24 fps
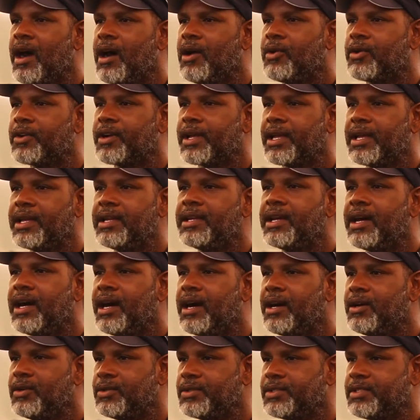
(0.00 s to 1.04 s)
Our
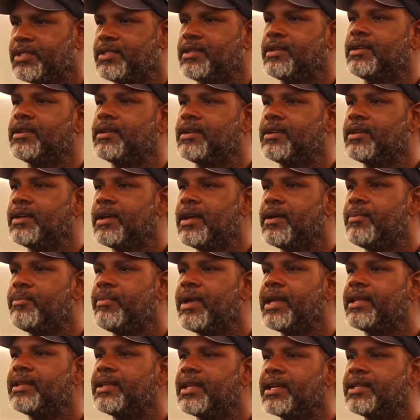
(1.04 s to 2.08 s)
in-house
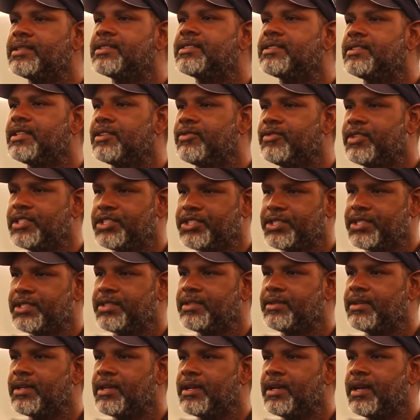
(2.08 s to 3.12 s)
maintenance
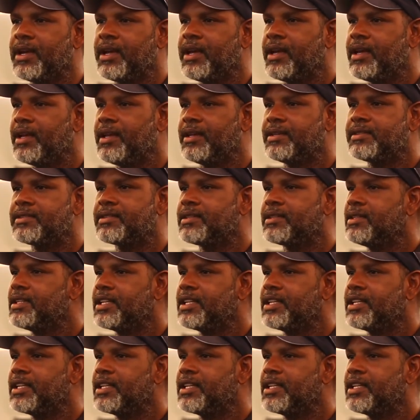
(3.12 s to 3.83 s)
division is